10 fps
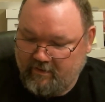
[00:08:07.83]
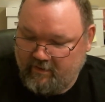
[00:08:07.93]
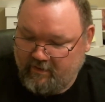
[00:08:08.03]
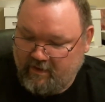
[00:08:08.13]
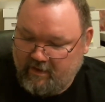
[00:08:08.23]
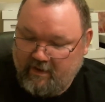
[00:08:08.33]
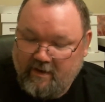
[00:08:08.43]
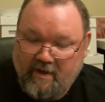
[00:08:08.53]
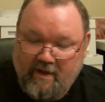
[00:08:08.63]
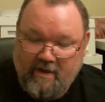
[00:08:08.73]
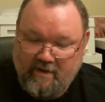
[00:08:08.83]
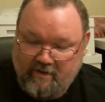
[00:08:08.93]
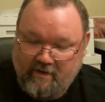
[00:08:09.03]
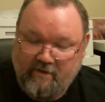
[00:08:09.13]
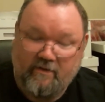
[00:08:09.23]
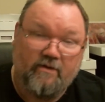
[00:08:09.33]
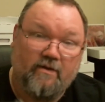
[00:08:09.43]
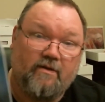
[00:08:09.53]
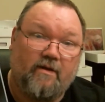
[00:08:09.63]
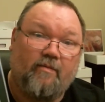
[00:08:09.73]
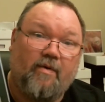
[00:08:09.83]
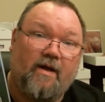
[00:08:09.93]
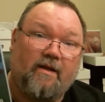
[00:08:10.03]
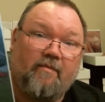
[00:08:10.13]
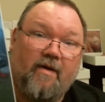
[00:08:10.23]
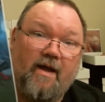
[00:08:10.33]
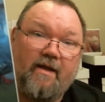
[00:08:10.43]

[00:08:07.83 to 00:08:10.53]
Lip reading: Okay, and you know, this isn't a poly bag.